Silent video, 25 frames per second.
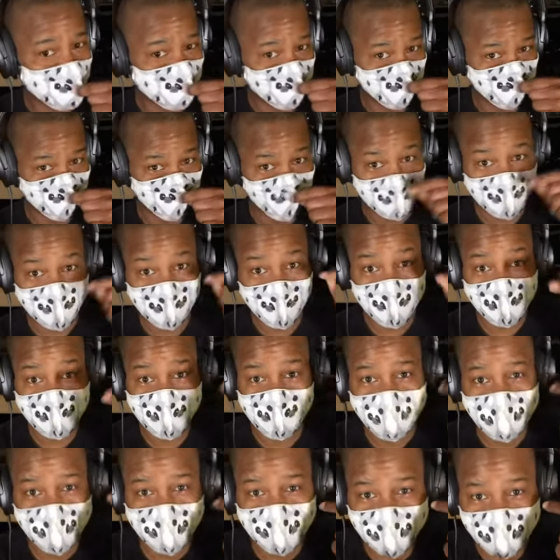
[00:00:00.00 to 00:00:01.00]
with a
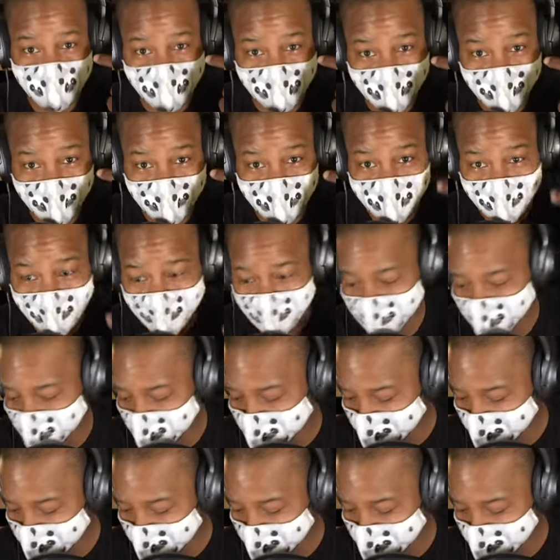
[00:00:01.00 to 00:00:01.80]
picture of me.